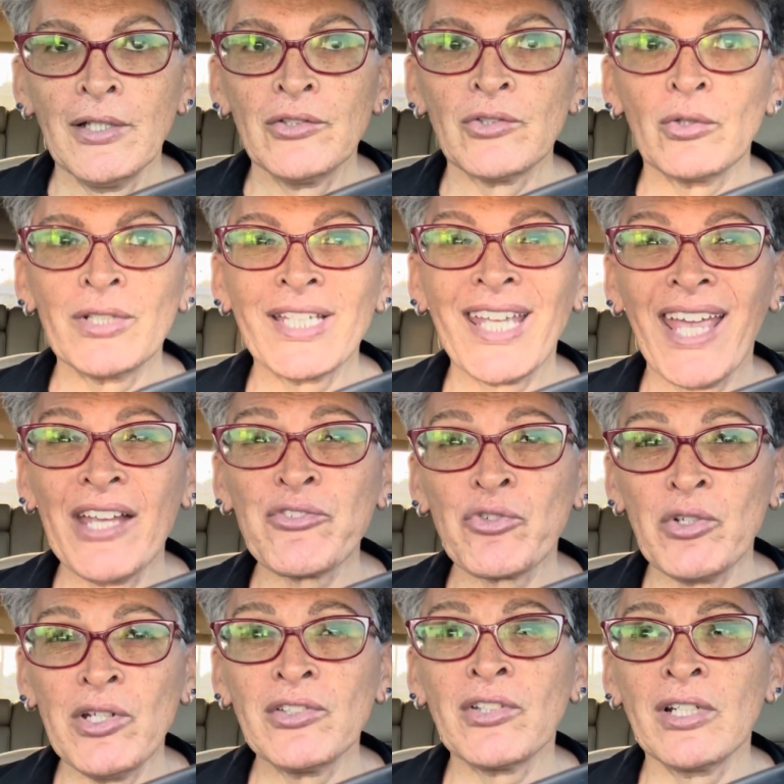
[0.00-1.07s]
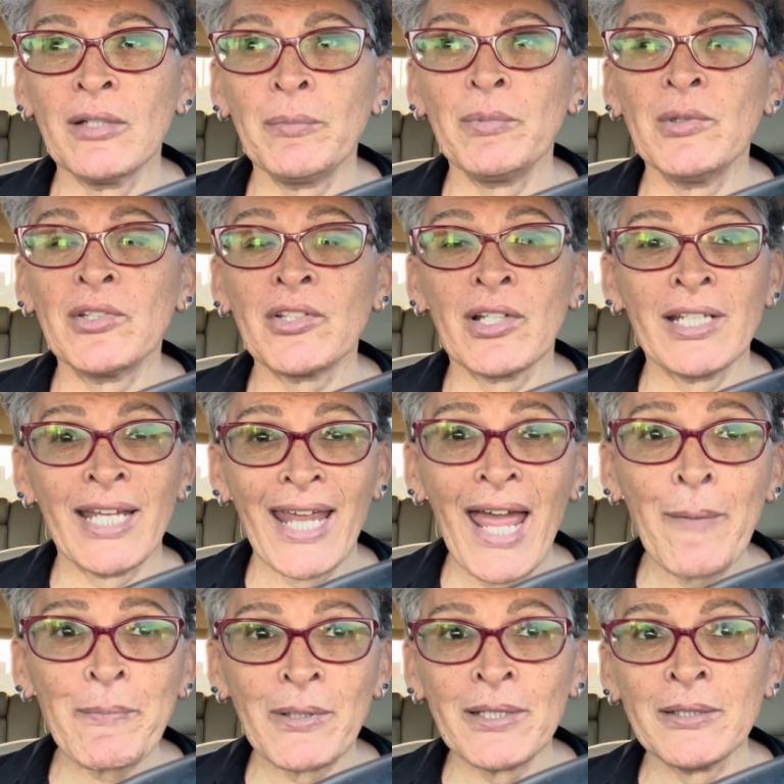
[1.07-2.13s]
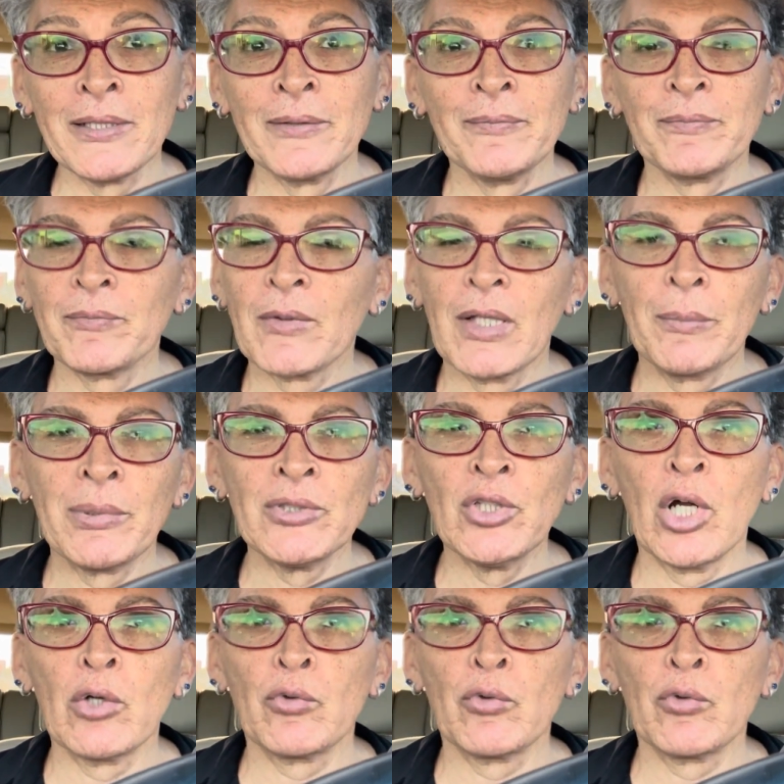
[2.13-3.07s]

So the cat tree is gonna happen, but not